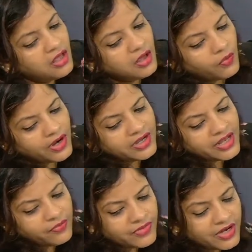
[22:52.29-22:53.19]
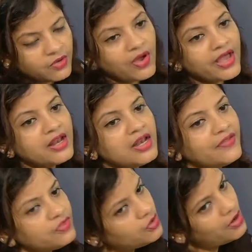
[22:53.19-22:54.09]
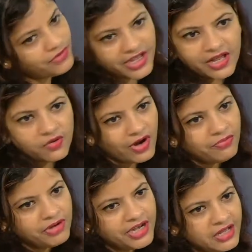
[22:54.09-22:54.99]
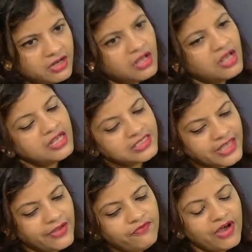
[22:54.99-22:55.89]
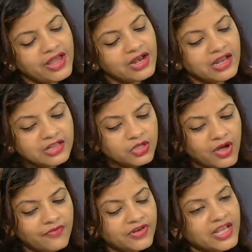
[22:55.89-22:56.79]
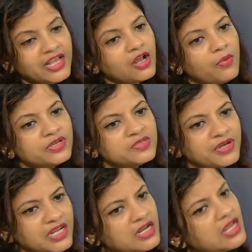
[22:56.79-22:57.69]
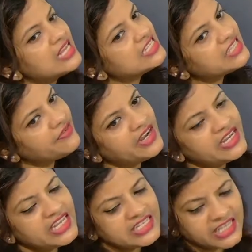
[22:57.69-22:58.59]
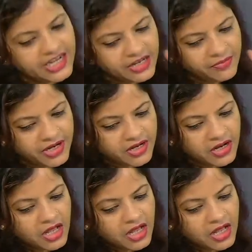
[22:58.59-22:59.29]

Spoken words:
One time that wire length you have taken 1 meter, same wire length you have taken how much meter? 70 centimeter.